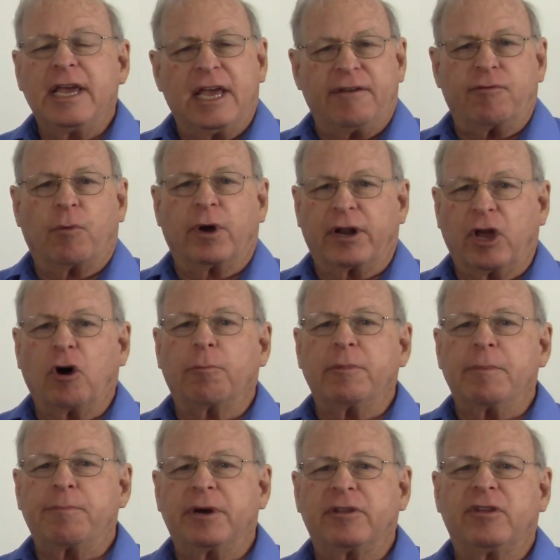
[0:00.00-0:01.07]
If you want to help
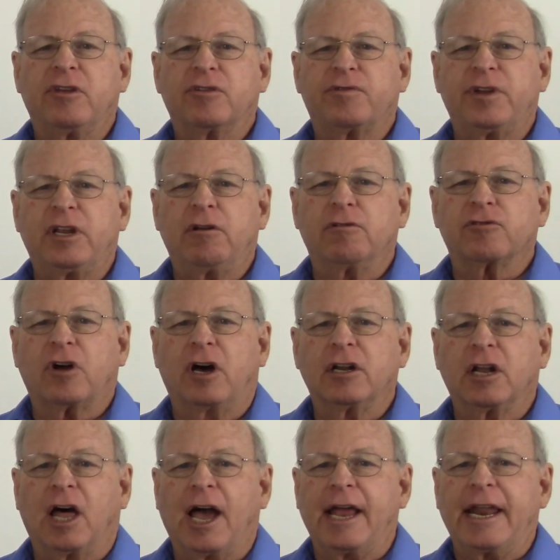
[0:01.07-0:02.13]
me put these videos
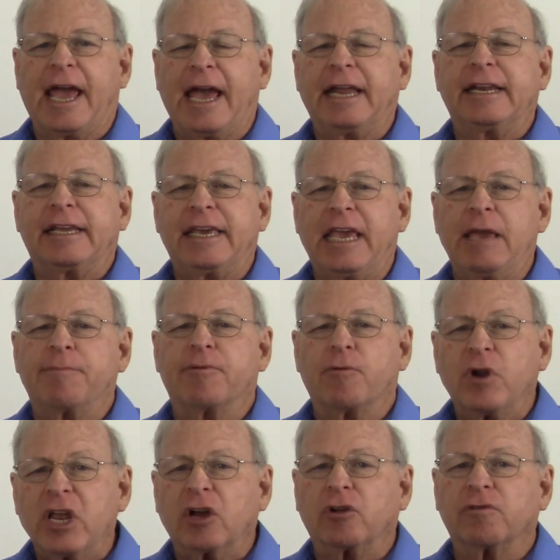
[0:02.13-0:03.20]
online and keep
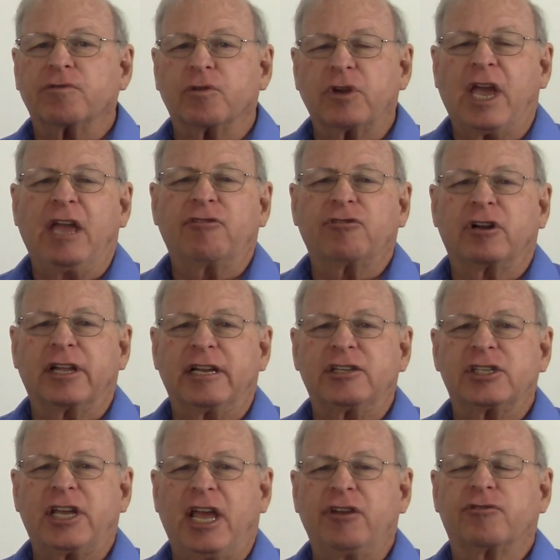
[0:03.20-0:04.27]
real vocational
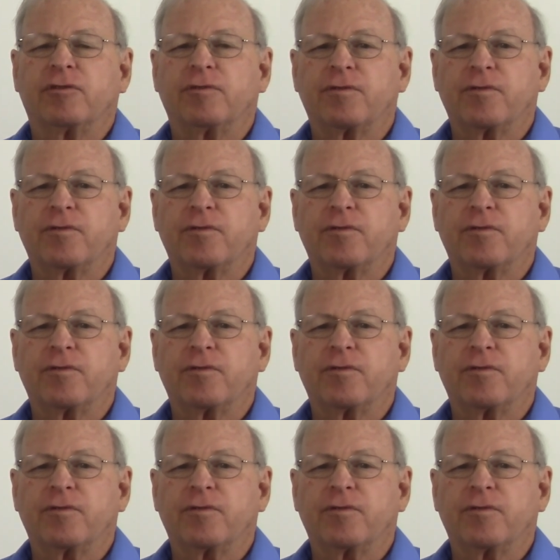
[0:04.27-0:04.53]
education